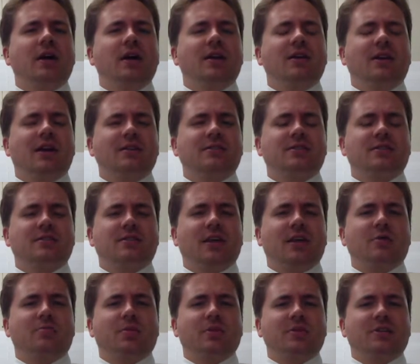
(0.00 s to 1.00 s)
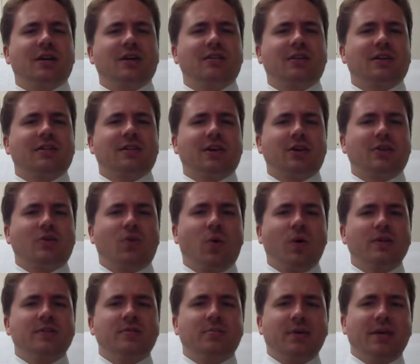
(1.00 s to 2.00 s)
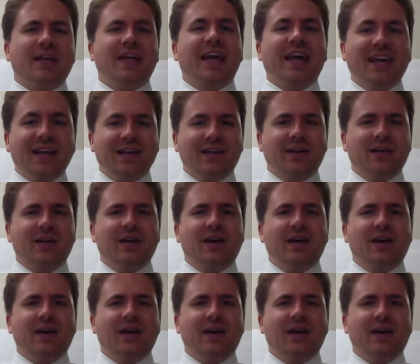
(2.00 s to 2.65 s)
necessarily predict that they're going to begin,